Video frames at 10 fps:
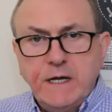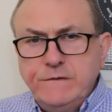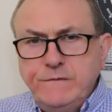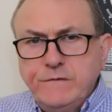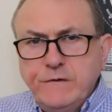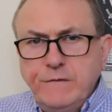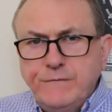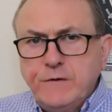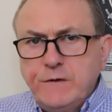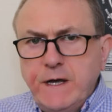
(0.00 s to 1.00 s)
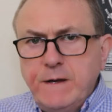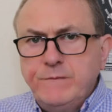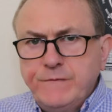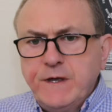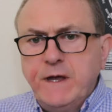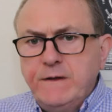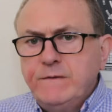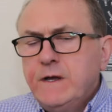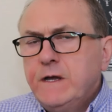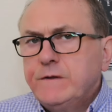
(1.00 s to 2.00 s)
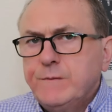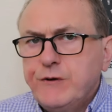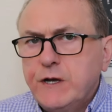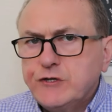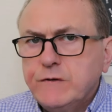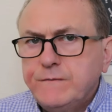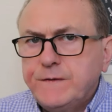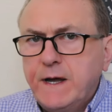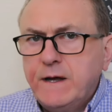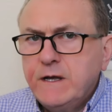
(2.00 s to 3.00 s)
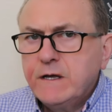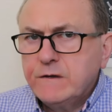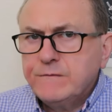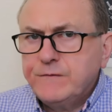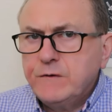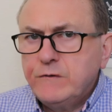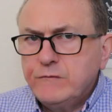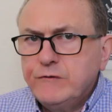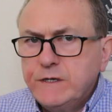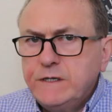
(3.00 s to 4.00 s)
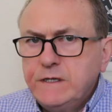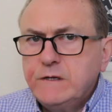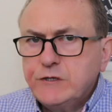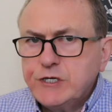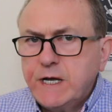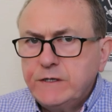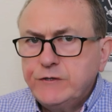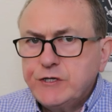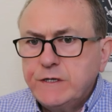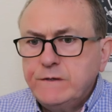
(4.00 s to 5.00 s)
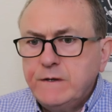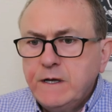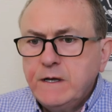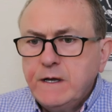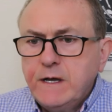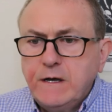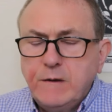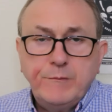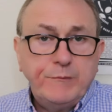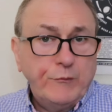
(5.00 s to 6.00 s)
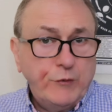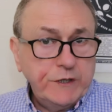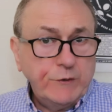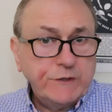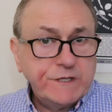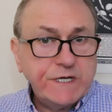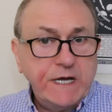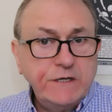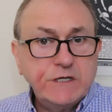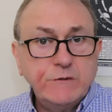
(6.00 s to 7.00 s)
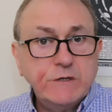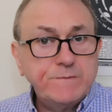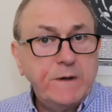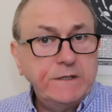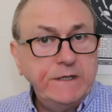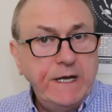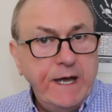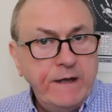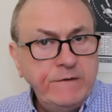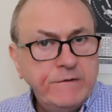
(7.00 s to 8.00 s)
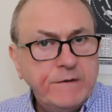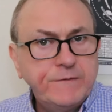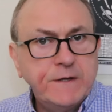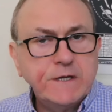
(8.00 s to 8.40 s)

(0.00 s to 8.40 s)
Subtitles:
And if you do feel hemmed in, the pressure of that could feel really challenging. What I would say to you is by the end of